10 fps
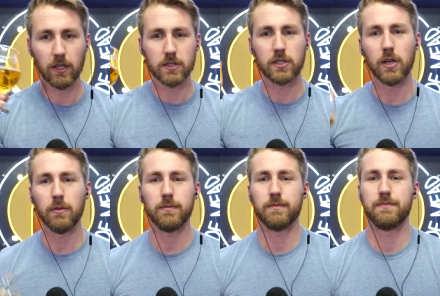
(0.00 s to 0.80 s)
else you
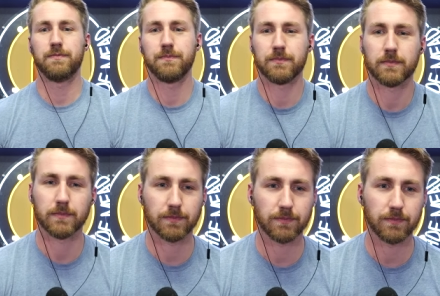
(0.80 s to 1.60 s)
know?
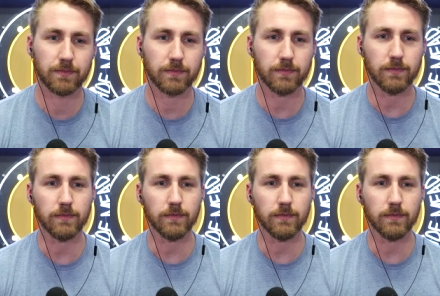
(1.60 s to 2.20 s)
It's